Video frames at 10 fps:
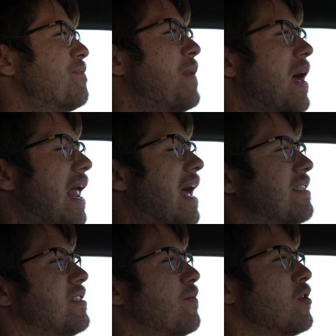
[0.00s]
But
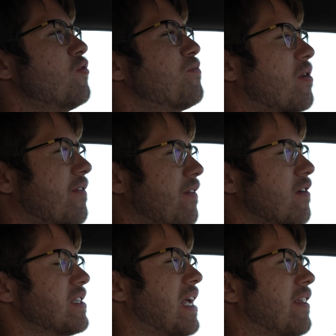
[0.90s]
as someone who
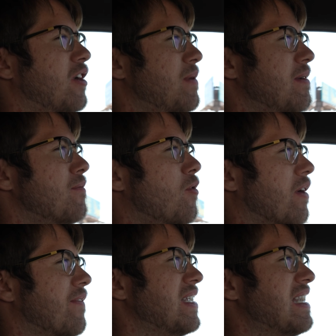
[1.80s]
prefers a little bit more
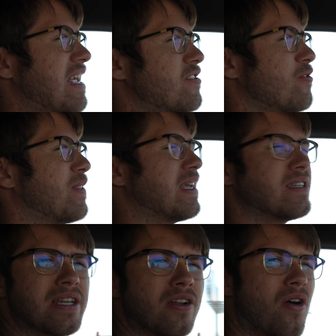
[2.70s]
of the nicer
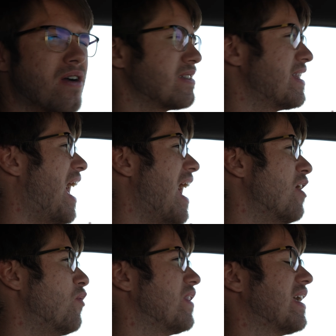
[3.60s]
things in cars, that I
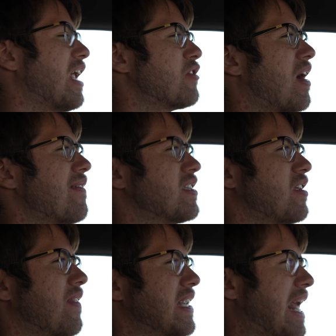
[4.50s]
don't think I'd drive this
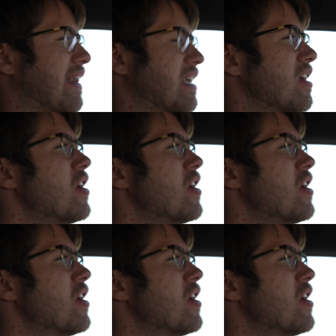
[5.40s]
on the daily.